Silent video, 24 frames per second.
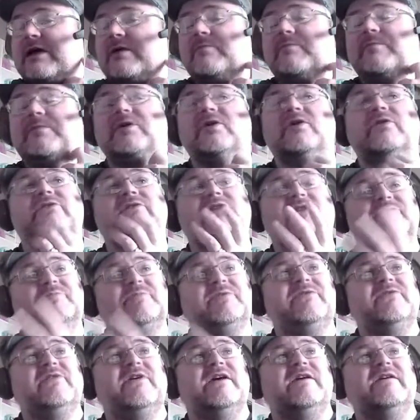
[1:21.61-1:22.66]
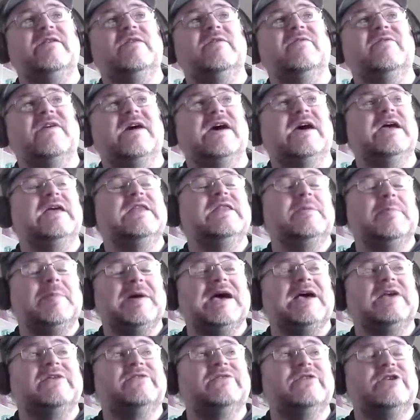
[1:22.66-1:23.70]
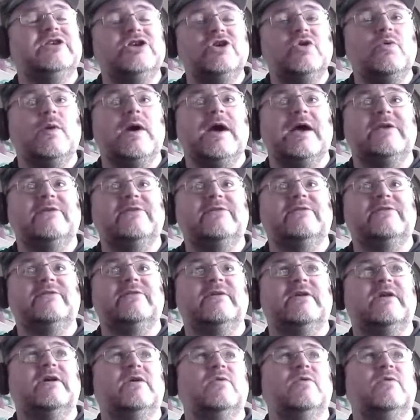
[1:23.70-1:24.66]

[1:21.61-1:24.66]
because let's be fair, in the past, the US,